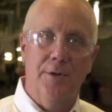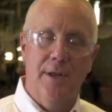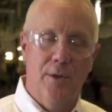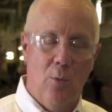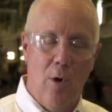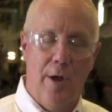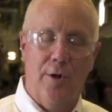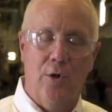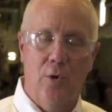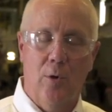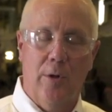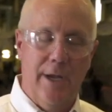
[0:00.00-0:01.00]
and the water
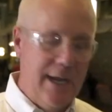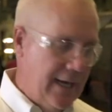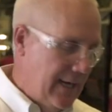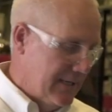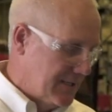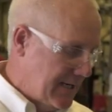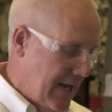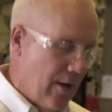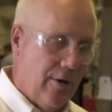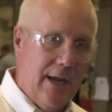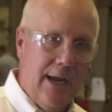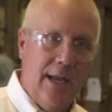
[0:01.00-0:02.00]
cooling is
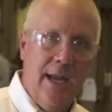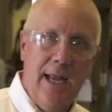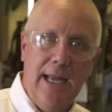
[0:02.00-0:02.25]
carried